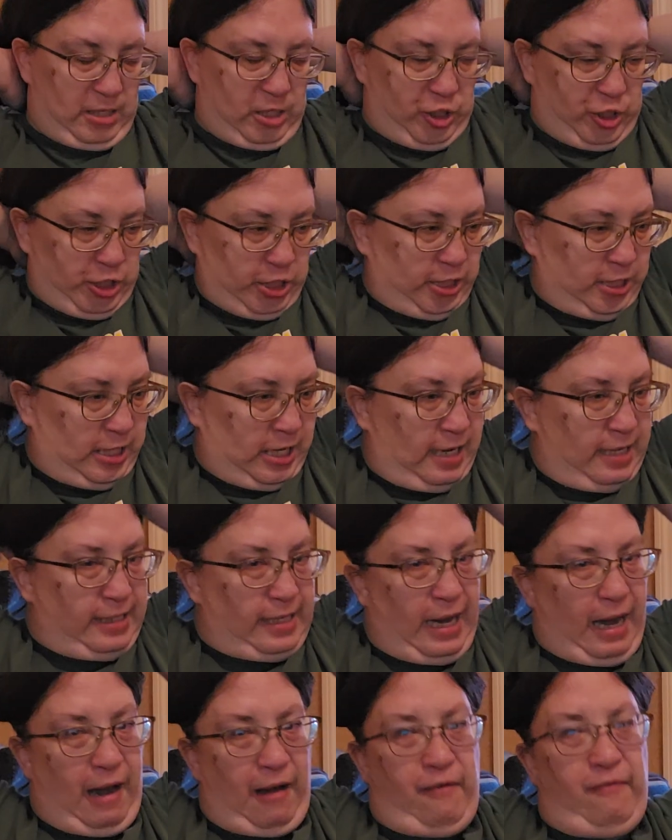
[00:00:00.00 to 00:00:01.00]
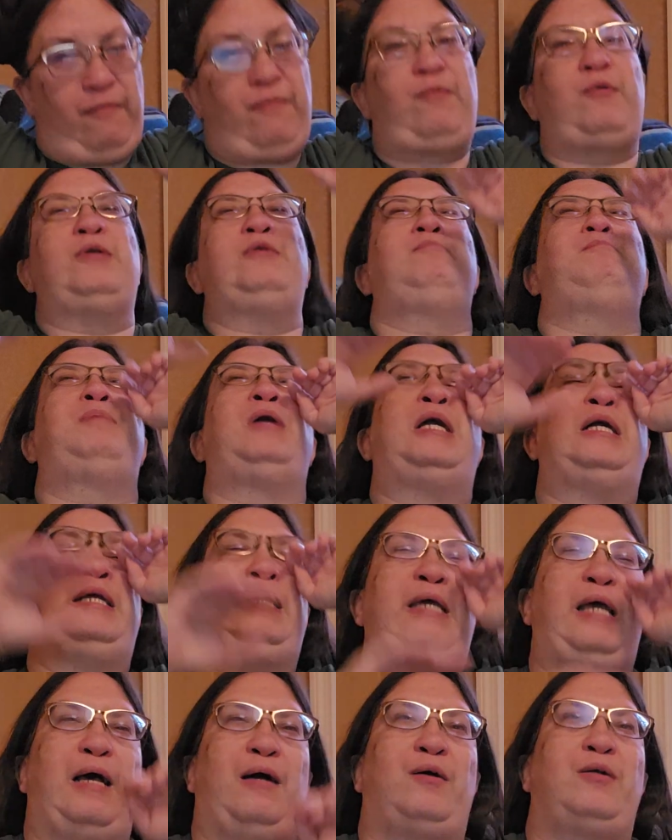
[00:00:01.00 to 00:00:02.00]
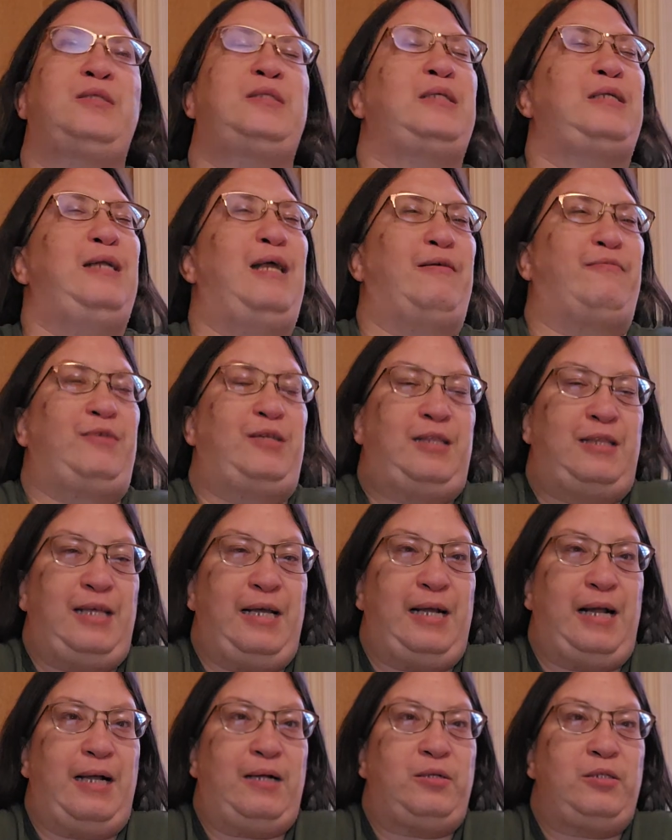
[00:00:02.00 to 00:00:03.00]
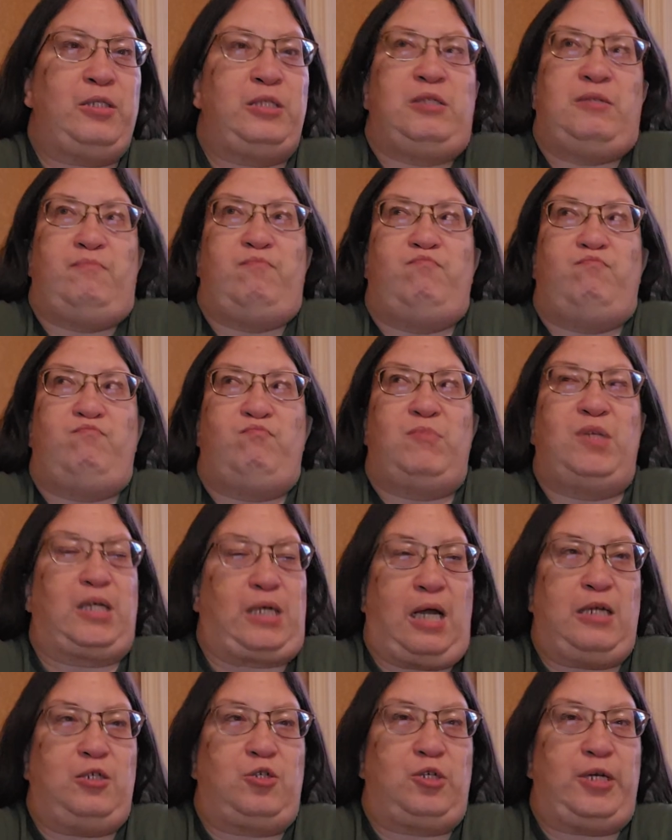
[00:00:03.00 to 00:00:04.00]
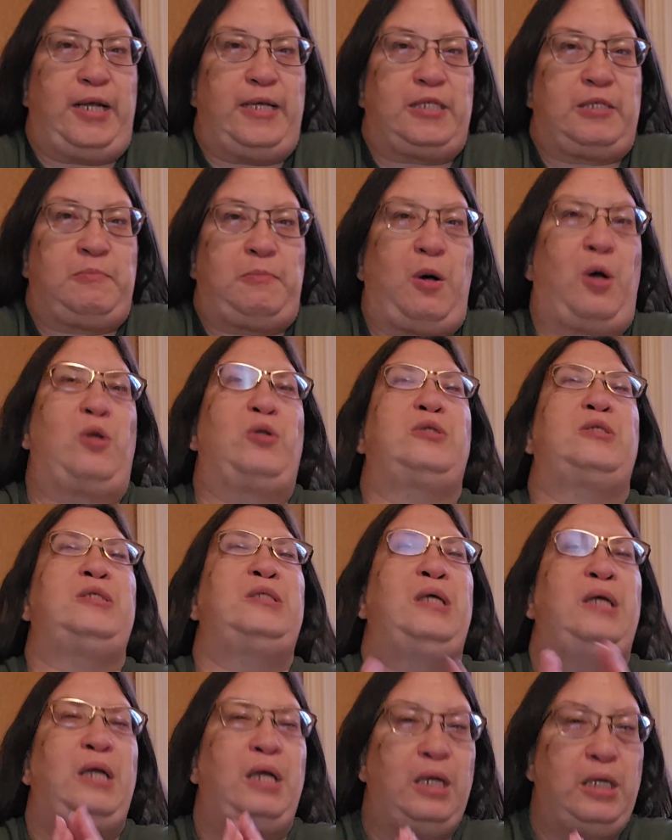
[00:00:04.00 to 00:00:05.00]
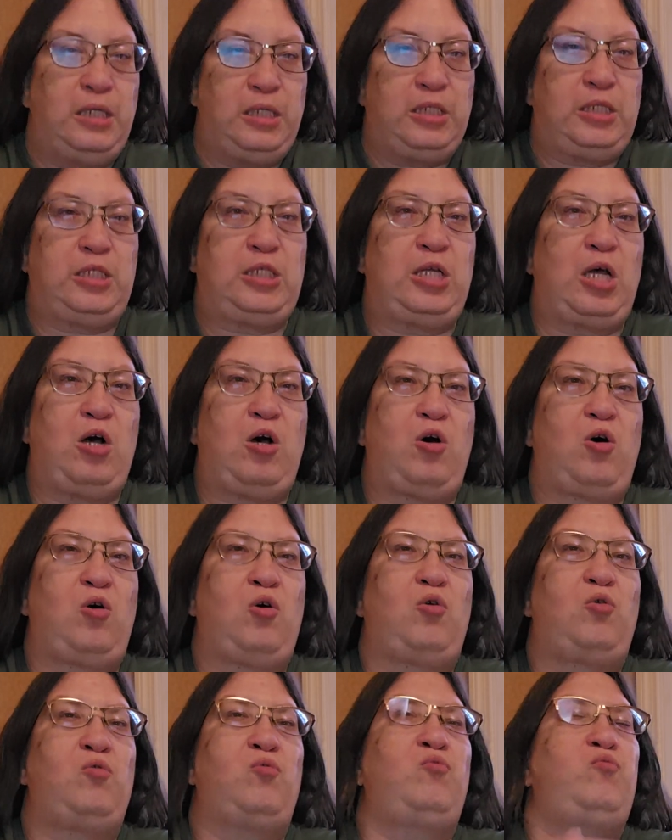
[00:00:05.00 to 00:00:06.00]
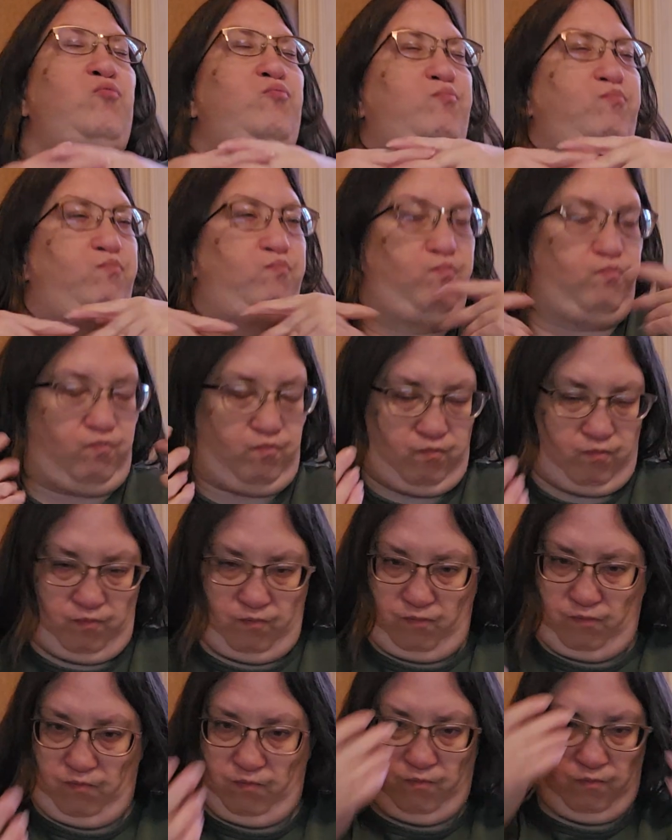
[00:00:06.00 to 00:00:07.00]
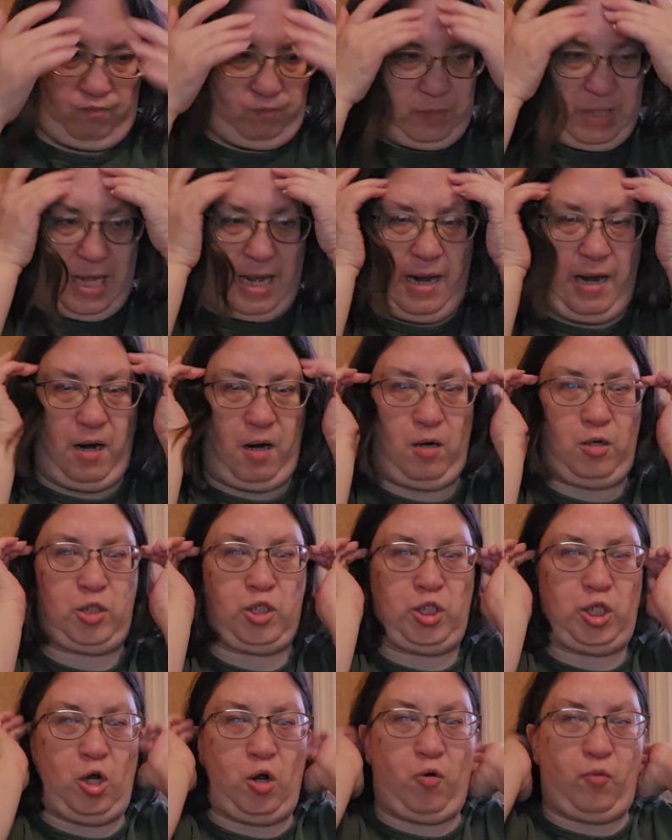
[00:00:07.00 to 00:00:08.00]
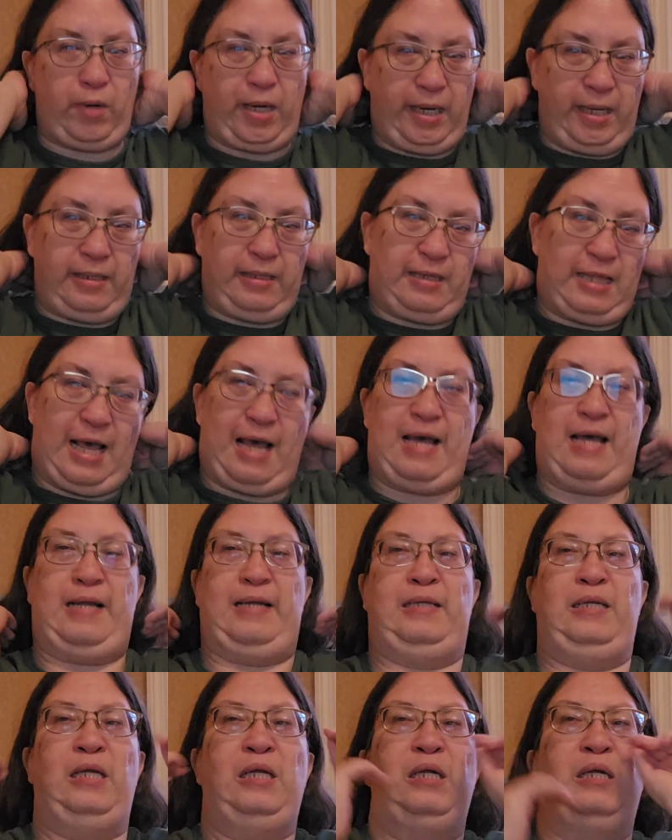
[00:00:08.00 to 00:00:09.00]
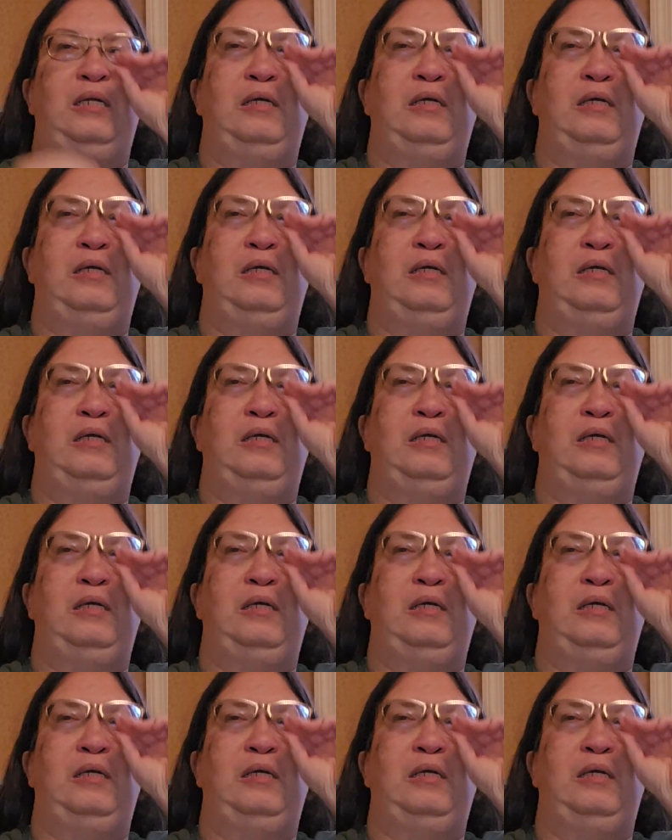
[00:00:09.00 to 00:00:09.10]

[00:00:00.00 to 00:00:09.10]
Just like everybody else and everything else, the country has faults. So, they're showing that